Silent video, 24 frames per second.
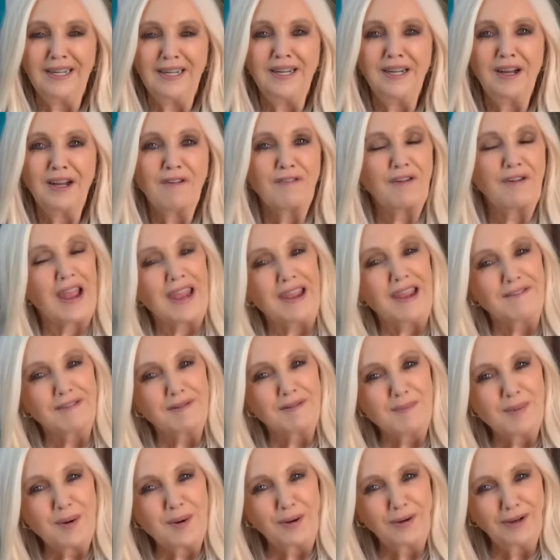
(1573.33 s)
For even
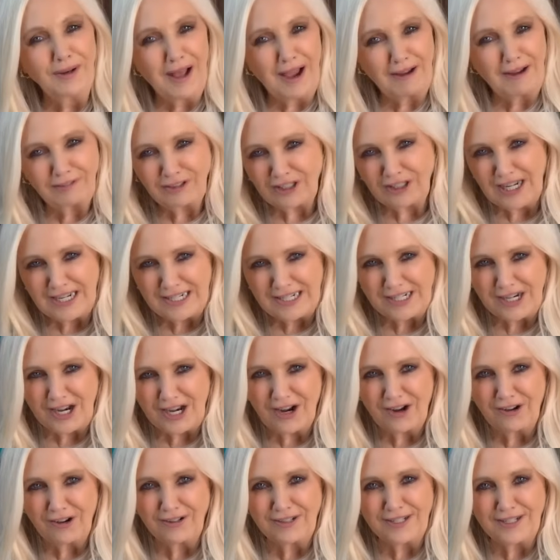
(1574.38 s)
more life-changing
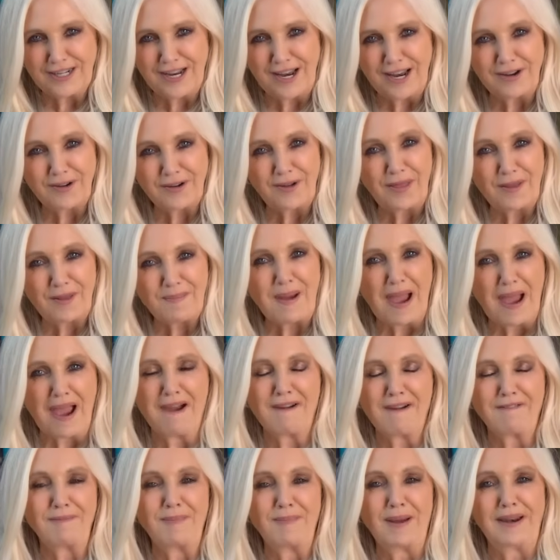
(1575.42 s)
content on the power of
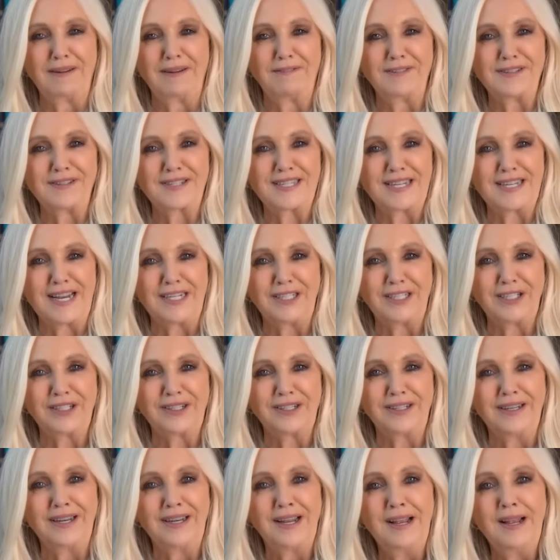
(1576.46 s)
manifestation,
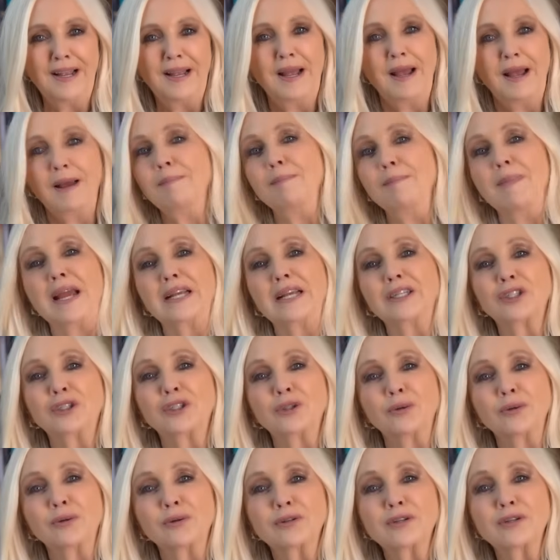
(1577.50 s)
make
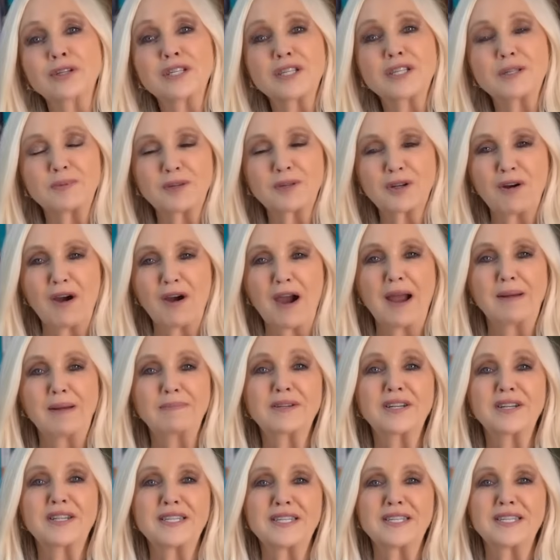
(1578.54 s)
sure to subscribe to
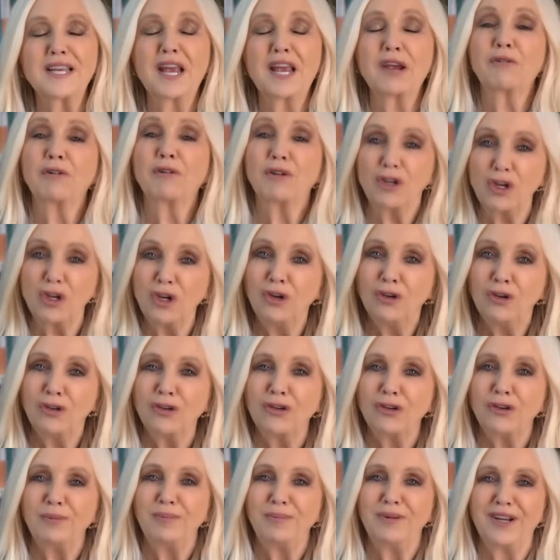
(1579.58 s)
the Secret
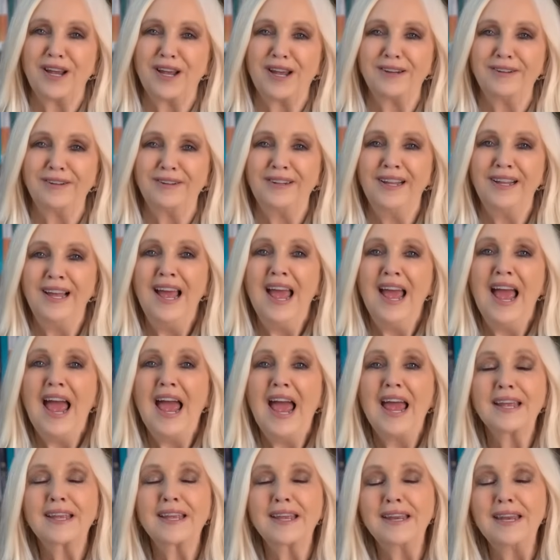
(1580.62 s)
YouTube channel
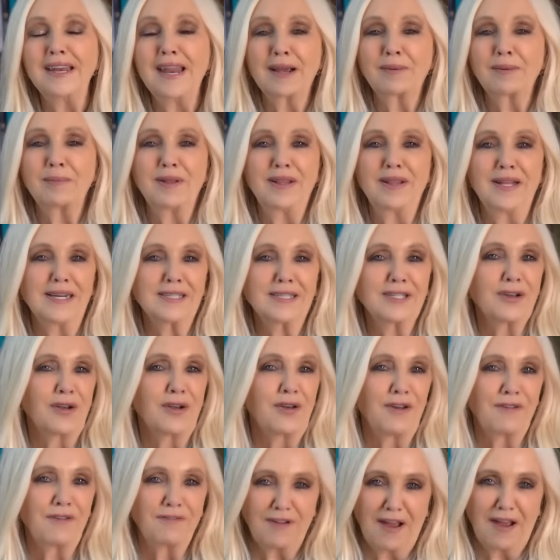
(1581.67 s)
and connect with us on your
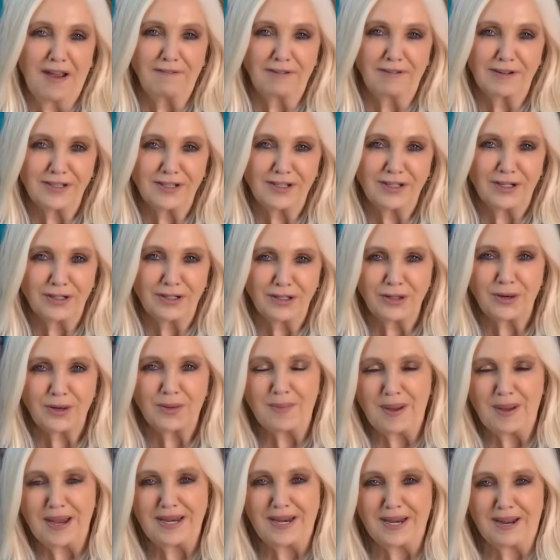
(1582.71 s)
favourite social
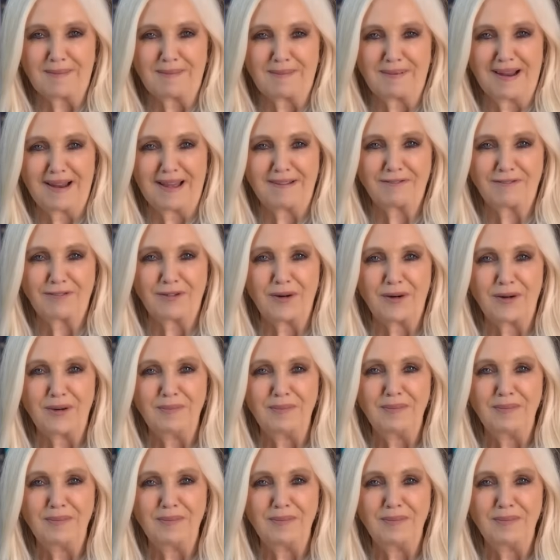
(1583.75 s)
media platform.